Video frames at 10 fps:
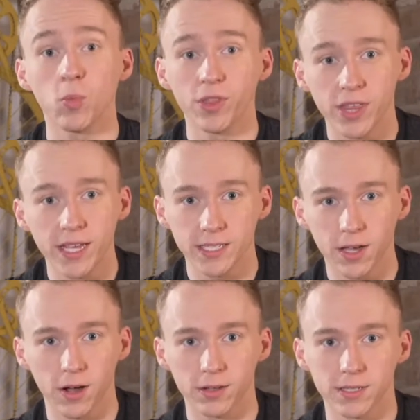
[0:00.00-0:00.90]
with these
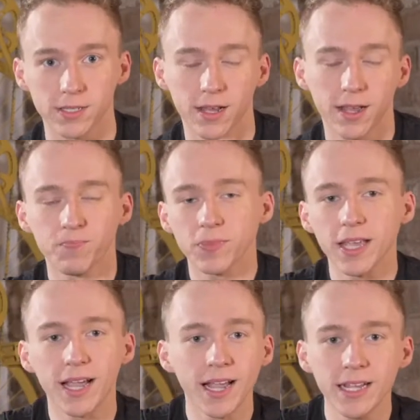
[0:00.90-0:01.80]
cards.
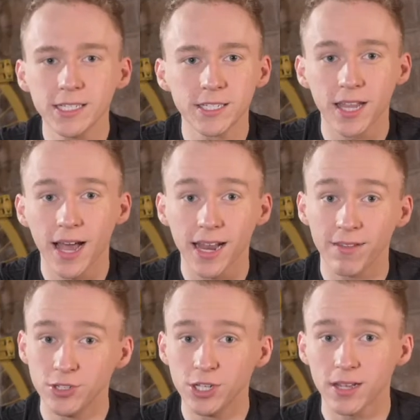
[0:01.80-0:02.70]
Easy as that,
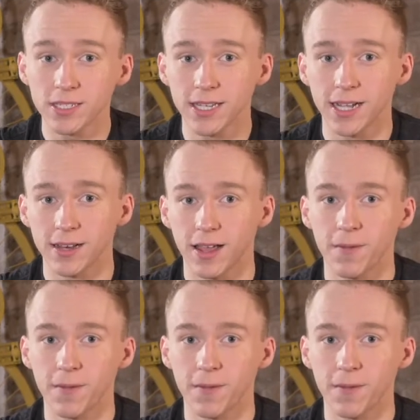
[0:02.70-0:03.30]
I've just seen